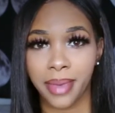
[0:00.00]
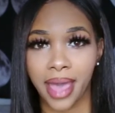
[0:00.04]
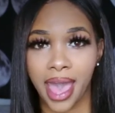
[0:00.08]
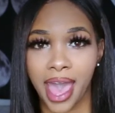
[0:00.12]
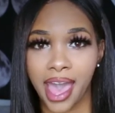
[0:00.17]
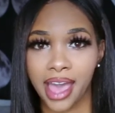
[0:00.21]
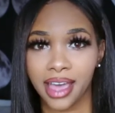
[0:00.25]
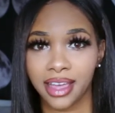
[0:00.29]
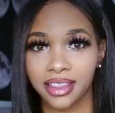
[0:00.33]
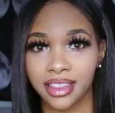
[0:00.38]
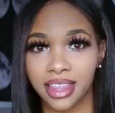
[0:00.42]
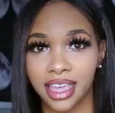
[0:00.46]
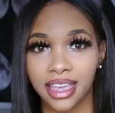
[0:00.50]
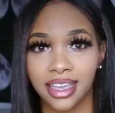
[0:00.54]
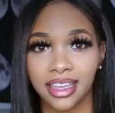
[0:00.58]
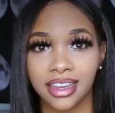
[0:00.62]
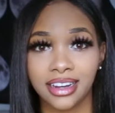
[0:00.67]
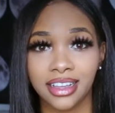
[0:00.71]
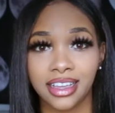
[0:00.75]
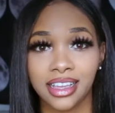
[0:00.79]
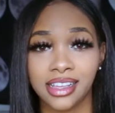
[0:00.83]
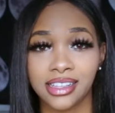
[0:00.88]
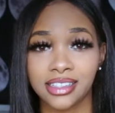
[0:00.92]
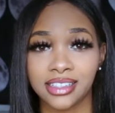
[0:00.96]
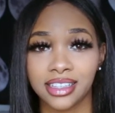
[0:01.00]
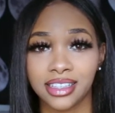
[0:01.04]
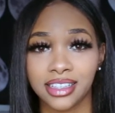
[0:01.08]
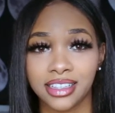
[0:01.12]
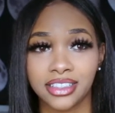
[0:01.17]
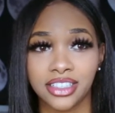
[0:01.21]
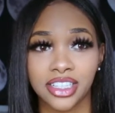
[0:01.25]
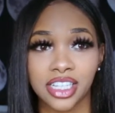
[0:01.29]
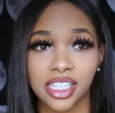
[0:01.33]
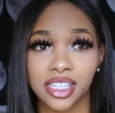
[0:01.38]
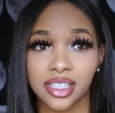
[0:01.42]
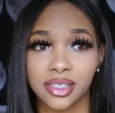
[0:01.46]
back, they could easily
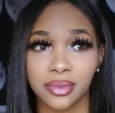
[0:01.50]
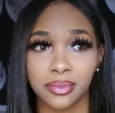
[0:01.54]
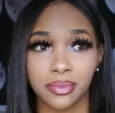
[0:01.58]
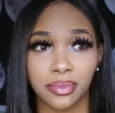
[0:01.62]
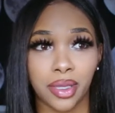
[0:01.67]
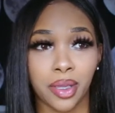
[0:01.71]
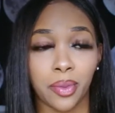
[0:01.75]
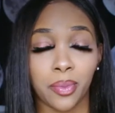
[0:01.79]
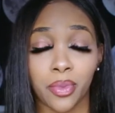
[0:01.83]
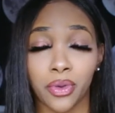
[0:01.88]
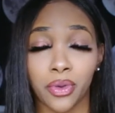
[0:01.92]
just be